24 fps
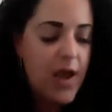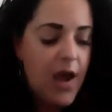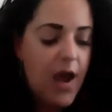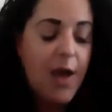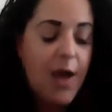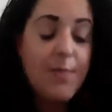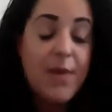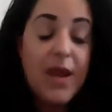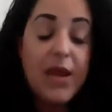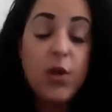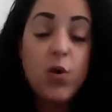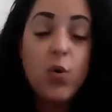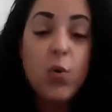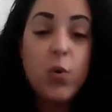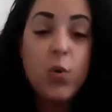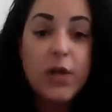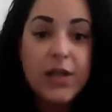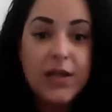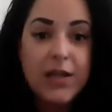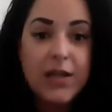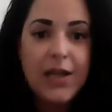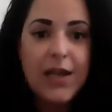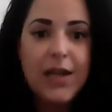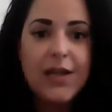I
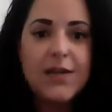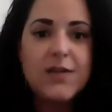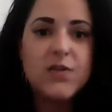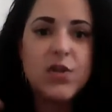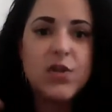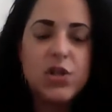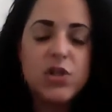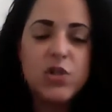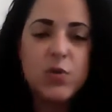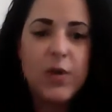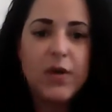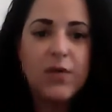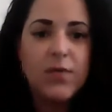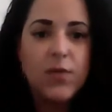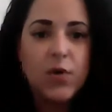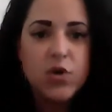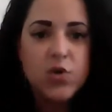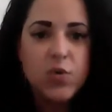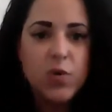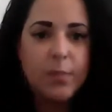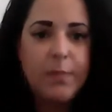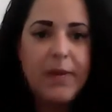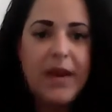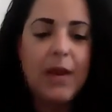quickly started doing
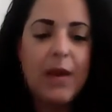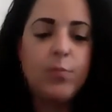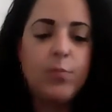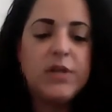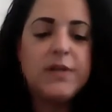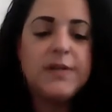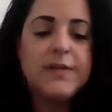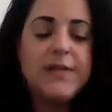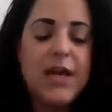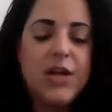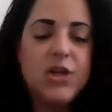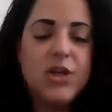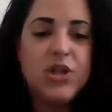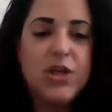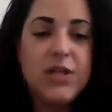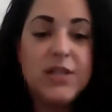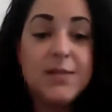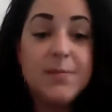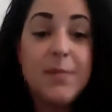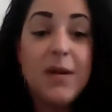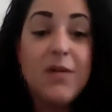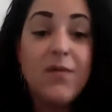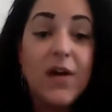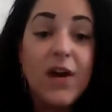virtual pampering
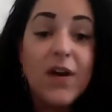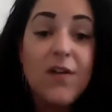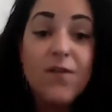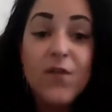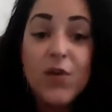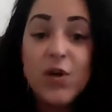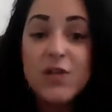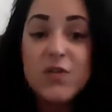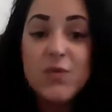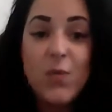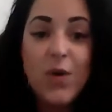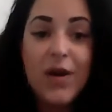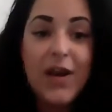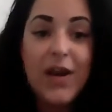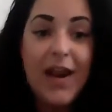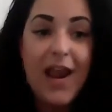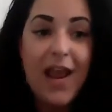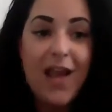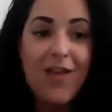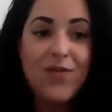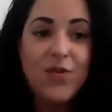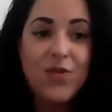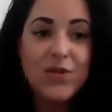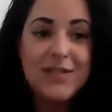sessions. My very first one I
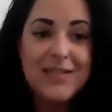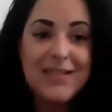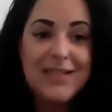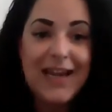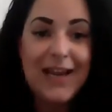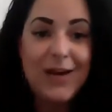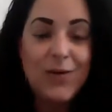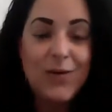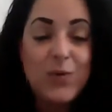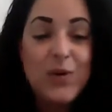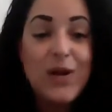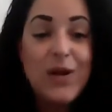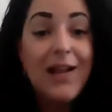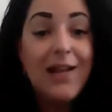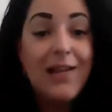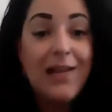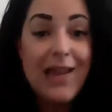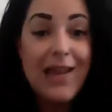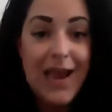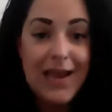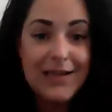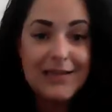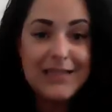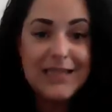ever did
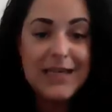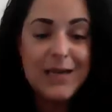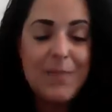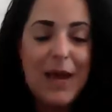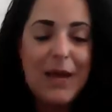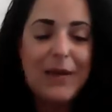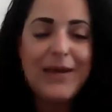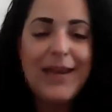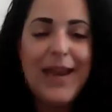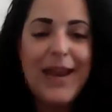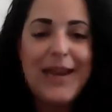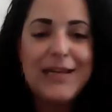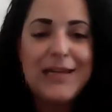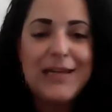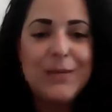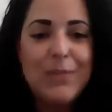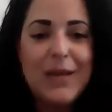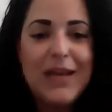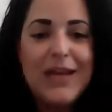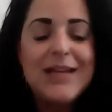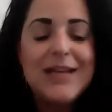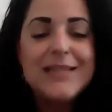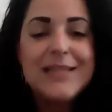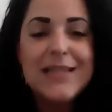lasted about 90
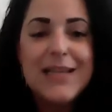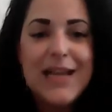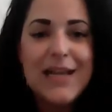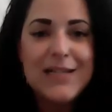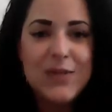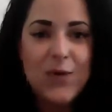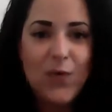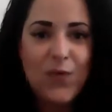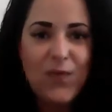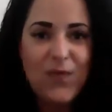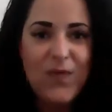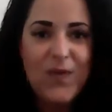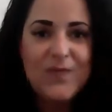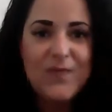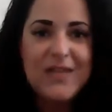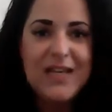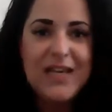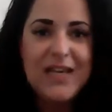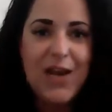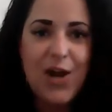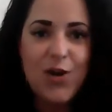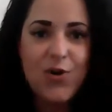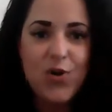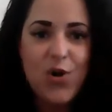minutes and I sold
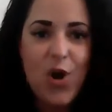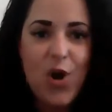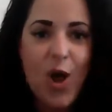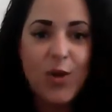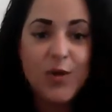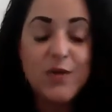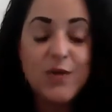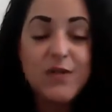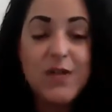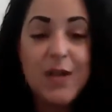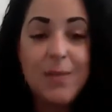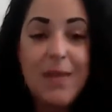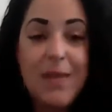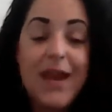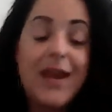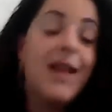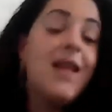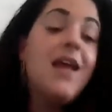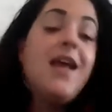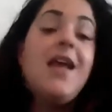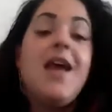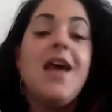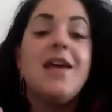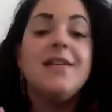$1,500. So I made
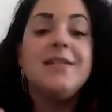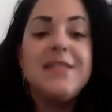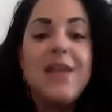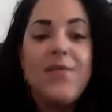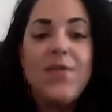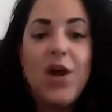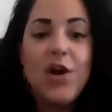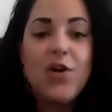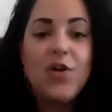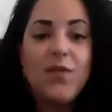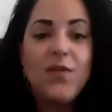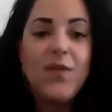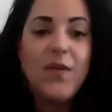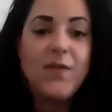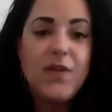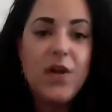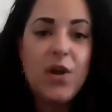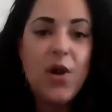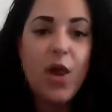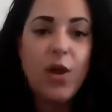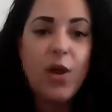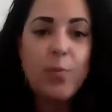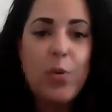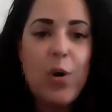a
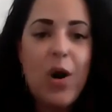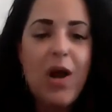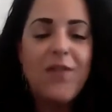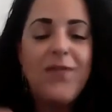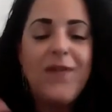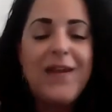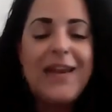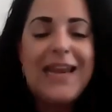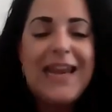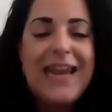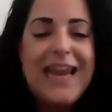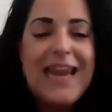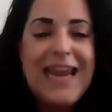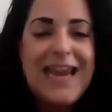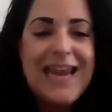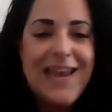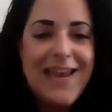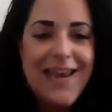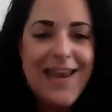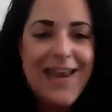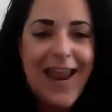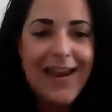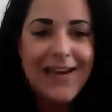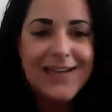$750 profit
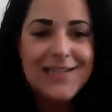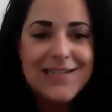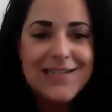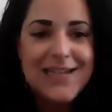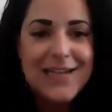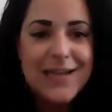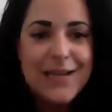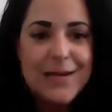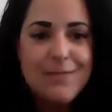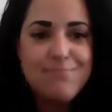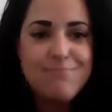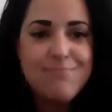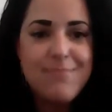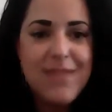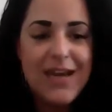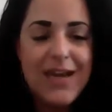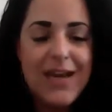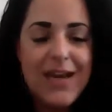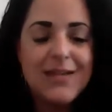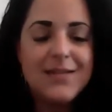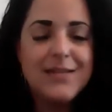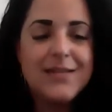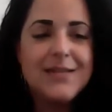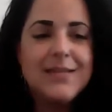in 90
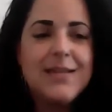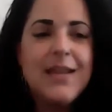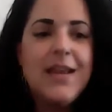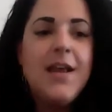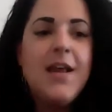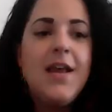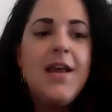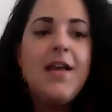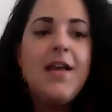minutes.